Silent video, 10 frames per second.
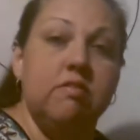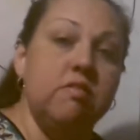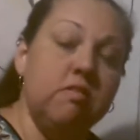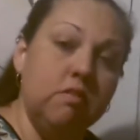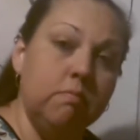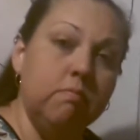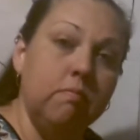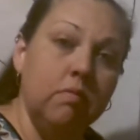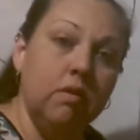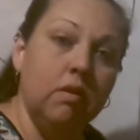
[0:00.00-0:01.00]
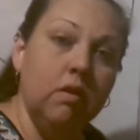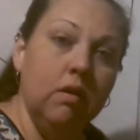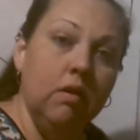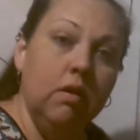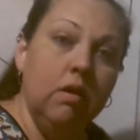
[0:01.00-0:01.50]
system.
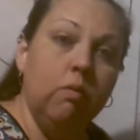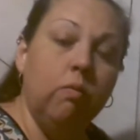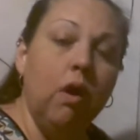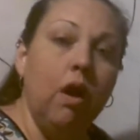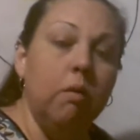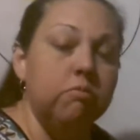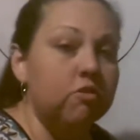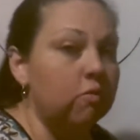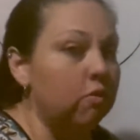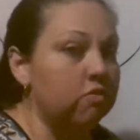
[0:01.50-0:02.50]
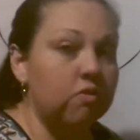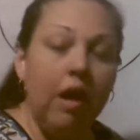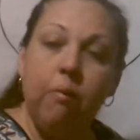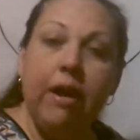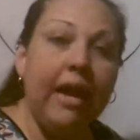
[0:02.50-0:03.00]
So there's
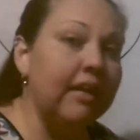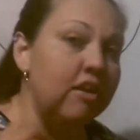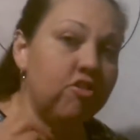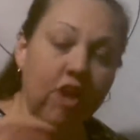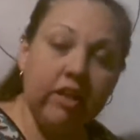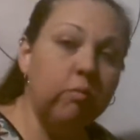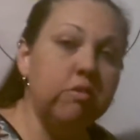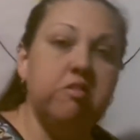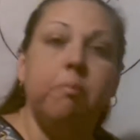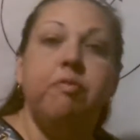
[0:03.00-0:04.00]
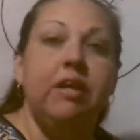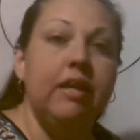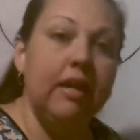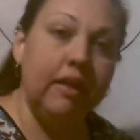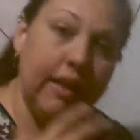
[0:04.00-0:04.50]
not way I can inject them with
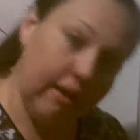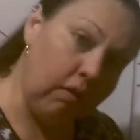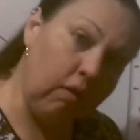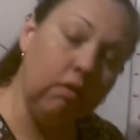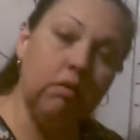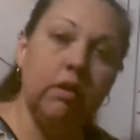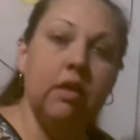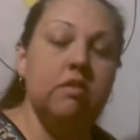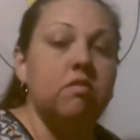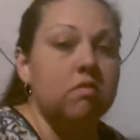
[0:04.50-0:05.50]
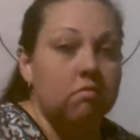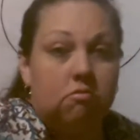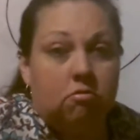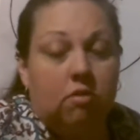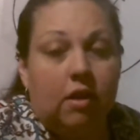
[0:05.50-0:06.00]
something and kill.
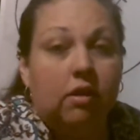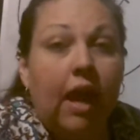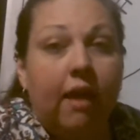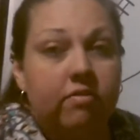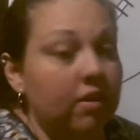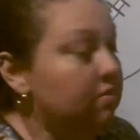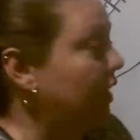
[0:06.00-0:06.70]
They're not alive, so that's